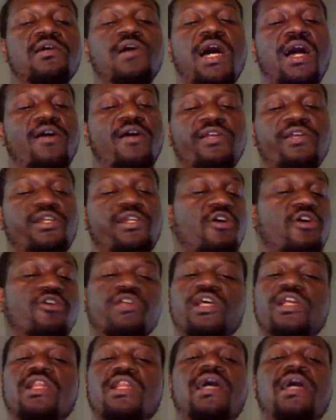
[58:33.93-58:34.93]
I already know
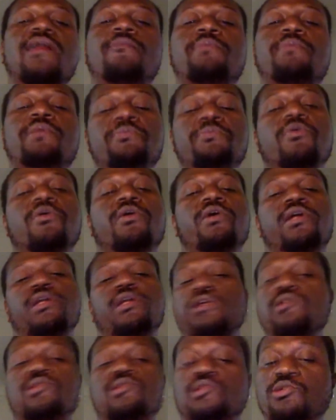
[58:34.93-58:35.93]
that a lot of people are going
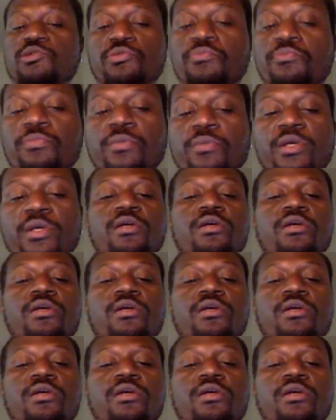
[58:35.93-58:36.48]
to assume